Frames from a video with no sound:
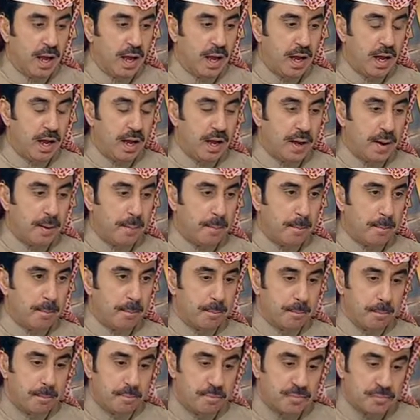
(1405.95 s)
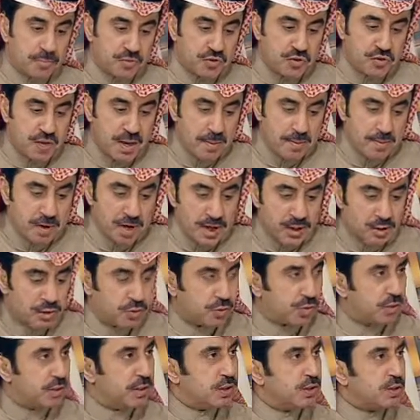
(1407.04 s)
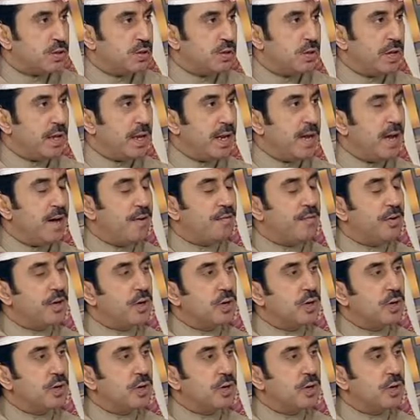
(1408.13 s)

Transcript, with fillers: Uh, some countries do not have